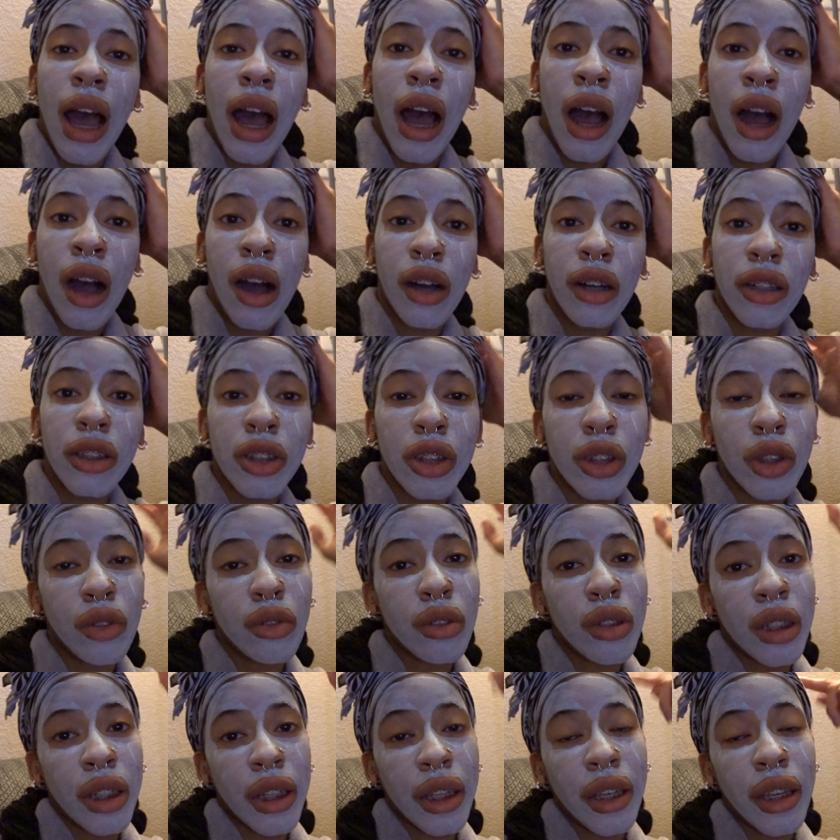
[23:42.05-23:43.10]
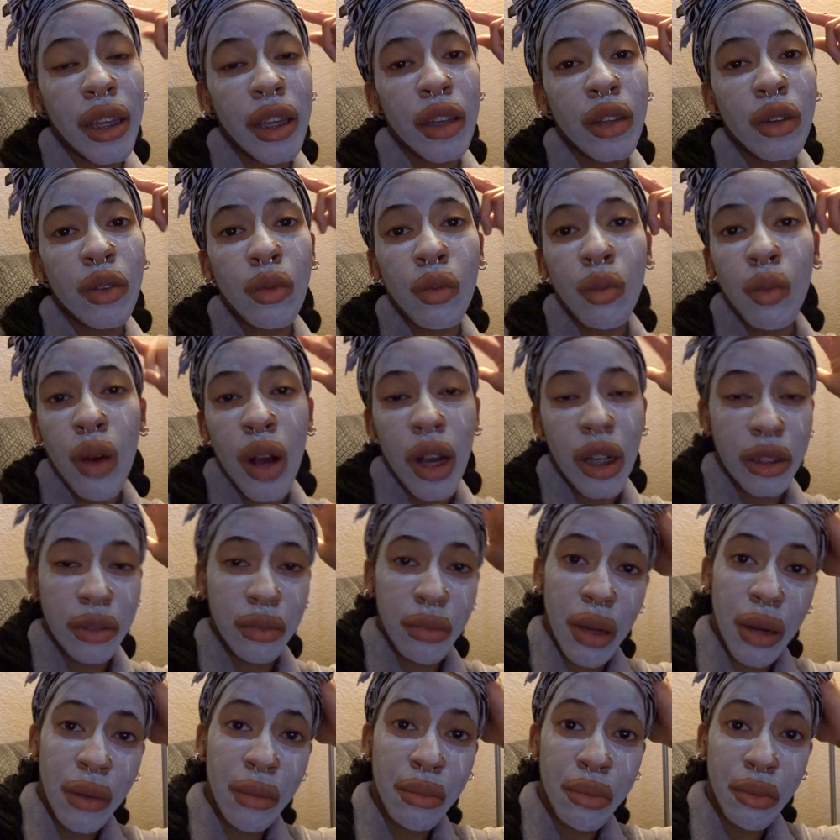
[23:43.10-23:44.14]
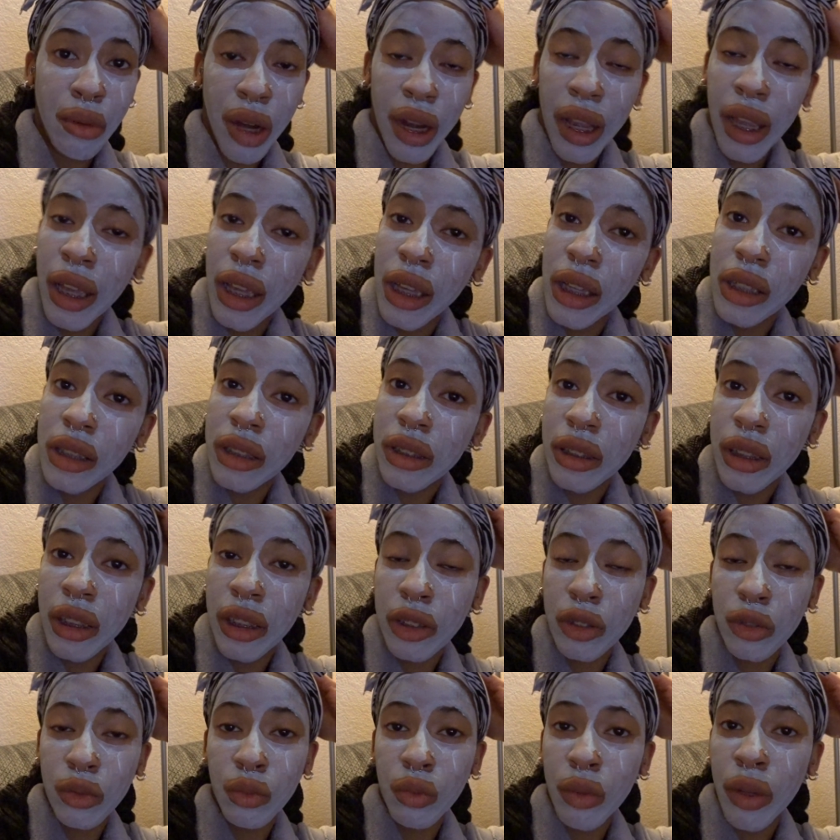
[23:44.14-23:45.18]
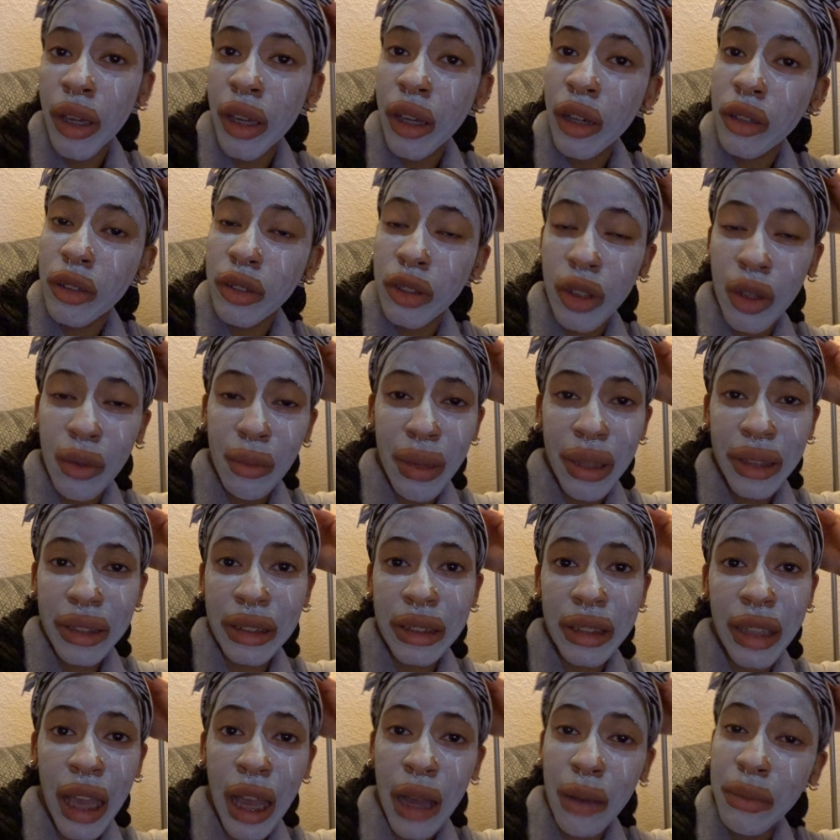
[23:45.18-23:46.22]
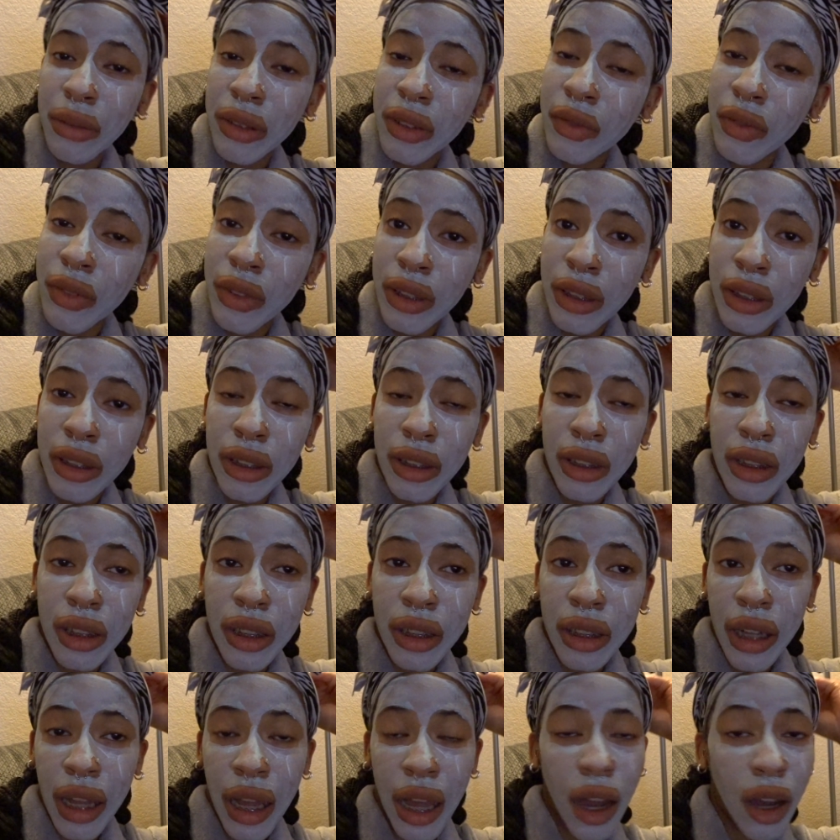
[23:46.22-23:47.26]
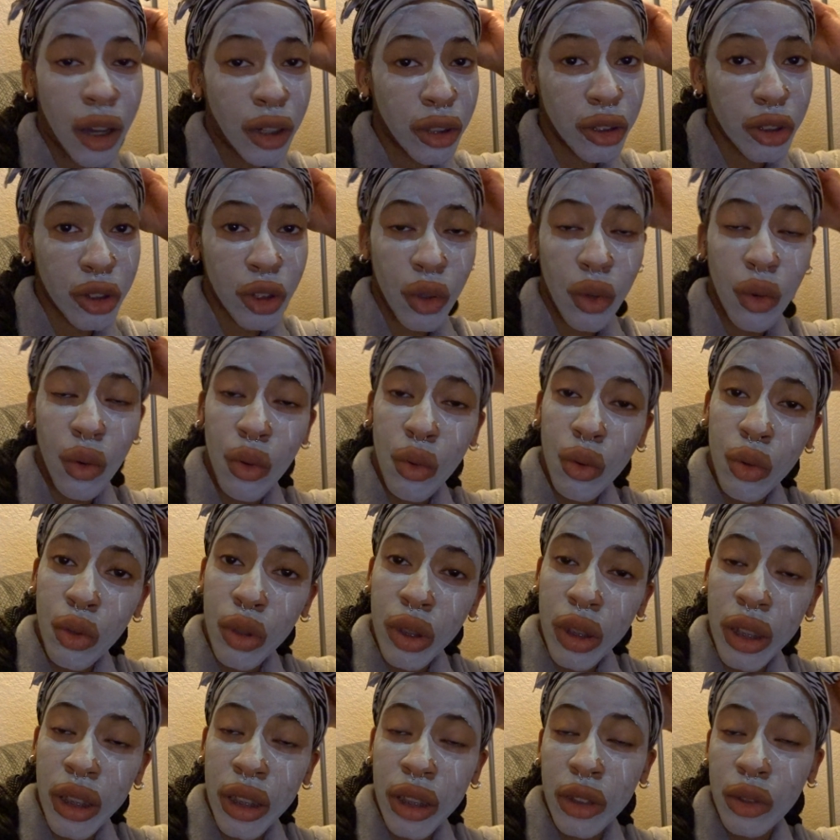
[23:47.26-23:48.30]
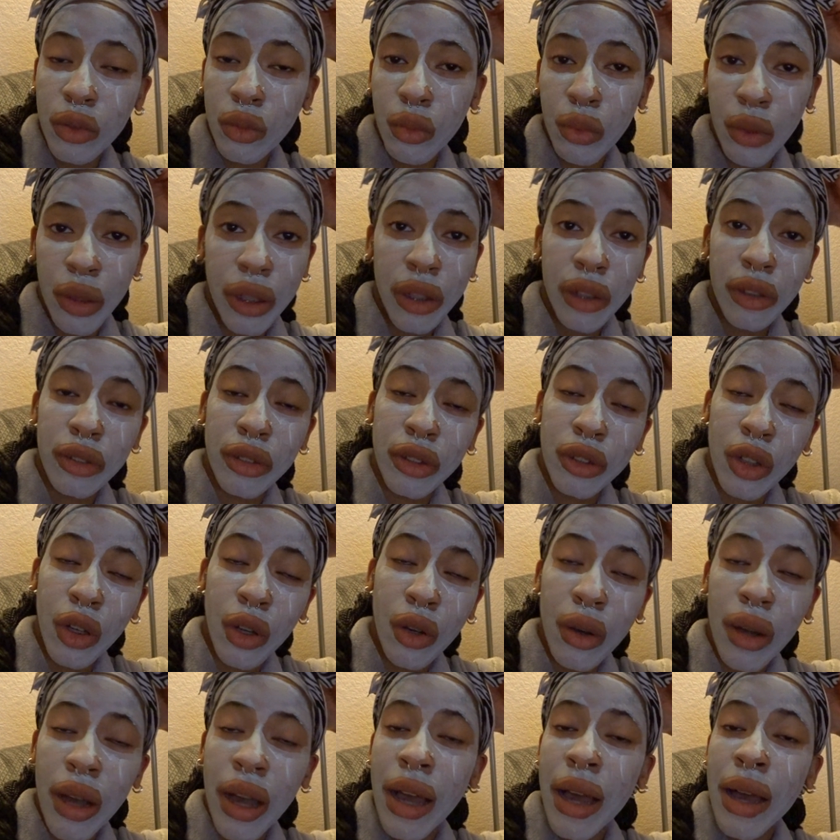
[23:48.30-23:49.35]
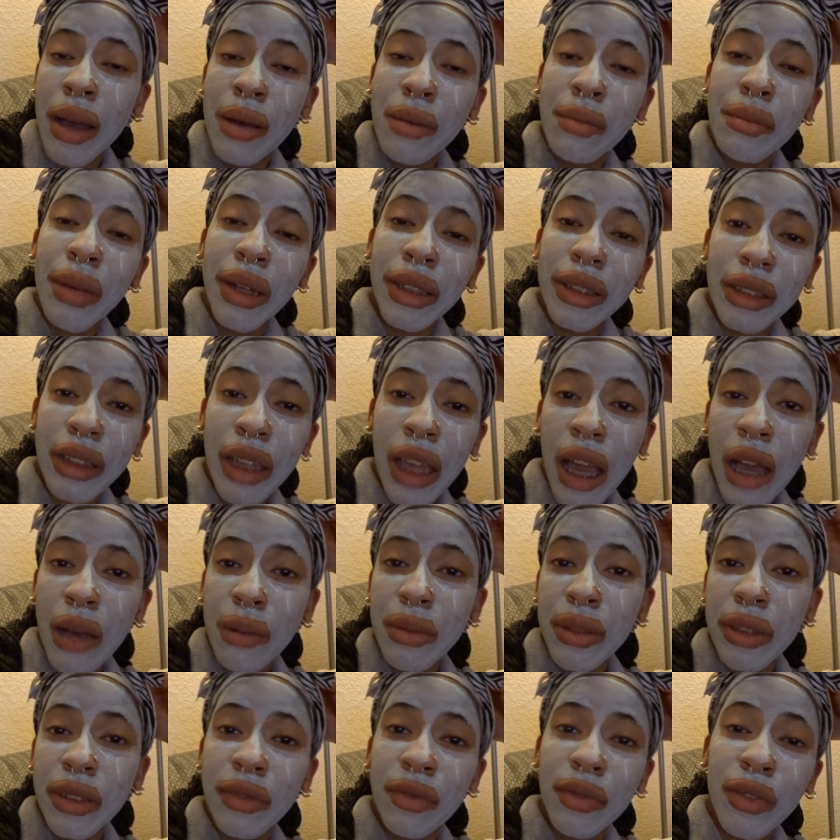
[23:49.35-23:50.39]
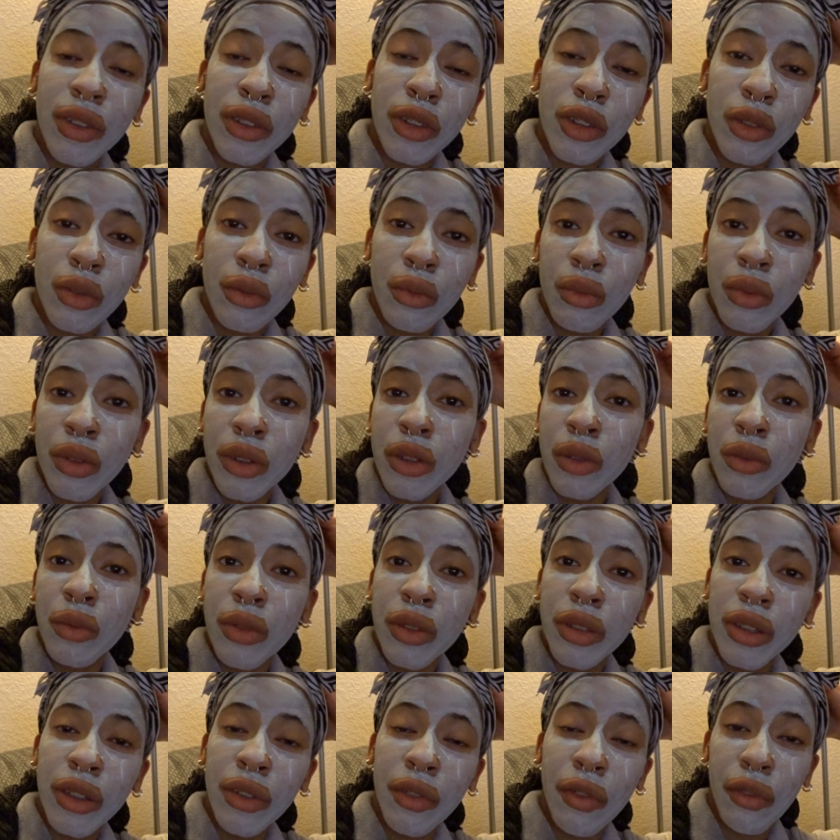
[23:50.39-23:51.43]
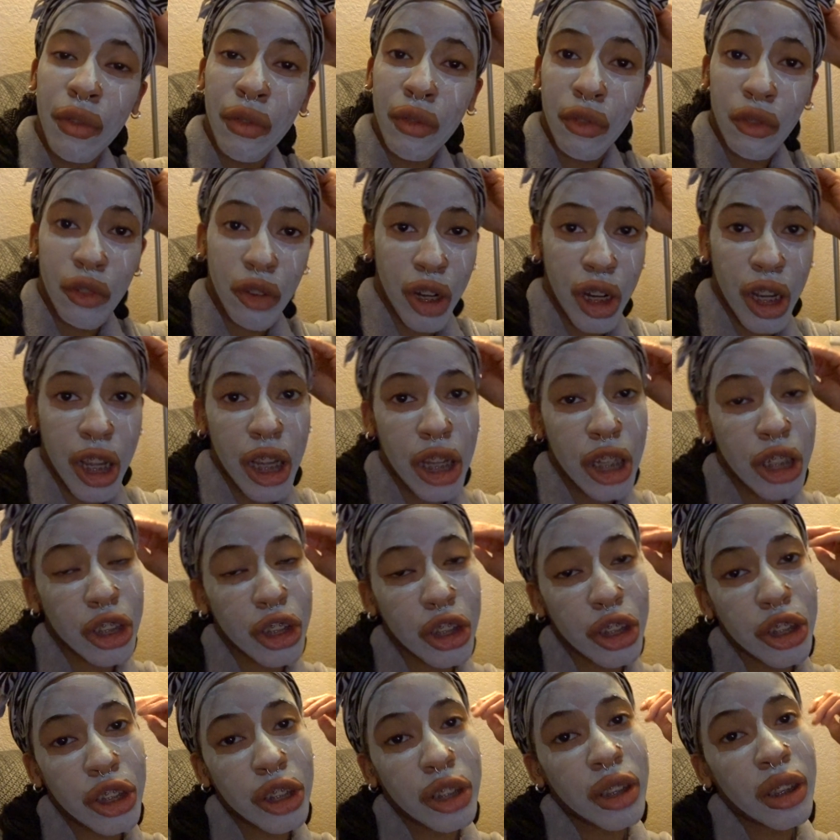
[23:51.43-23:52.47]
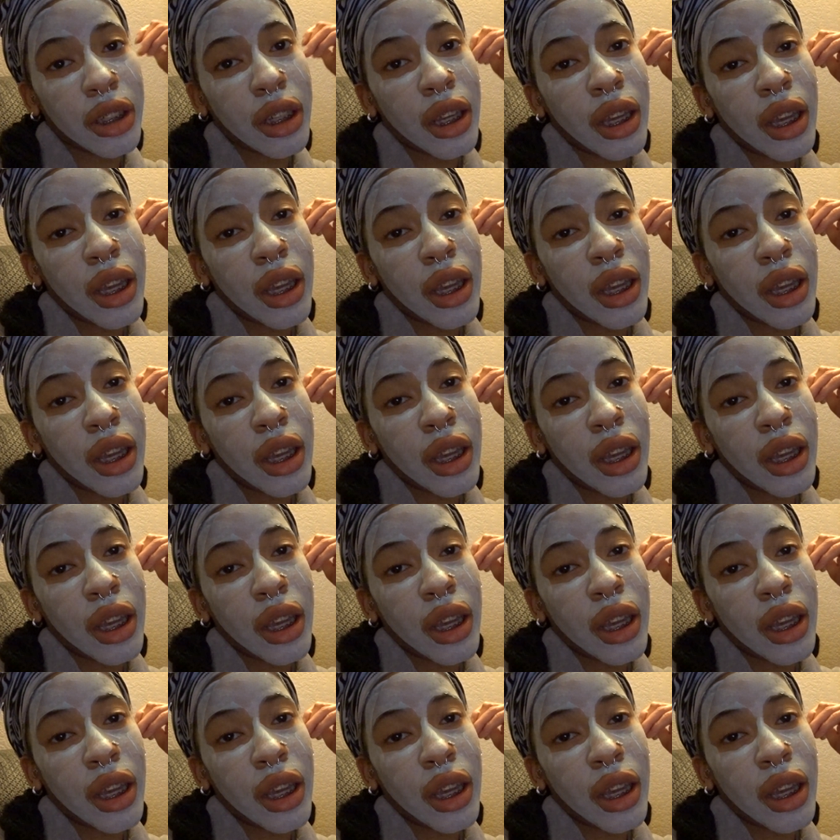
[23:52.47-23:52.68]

I also did wash my braids as well. So my scalp is feeling good. I also oiled it as well. So my scalp is feeling really, really fresh